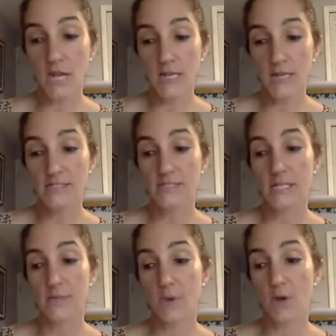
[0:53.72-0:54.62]
let's
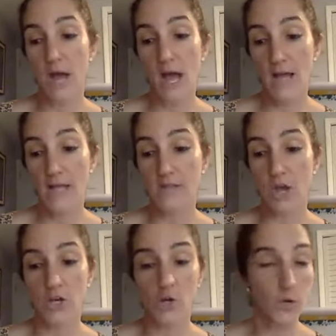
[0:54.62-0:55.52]
keep our eyes
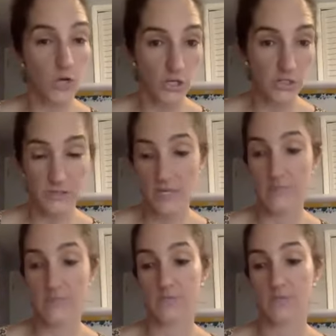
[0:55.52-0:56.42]
on our work, said
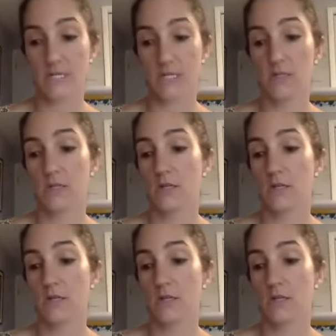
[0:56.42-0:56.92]
Miss Binny.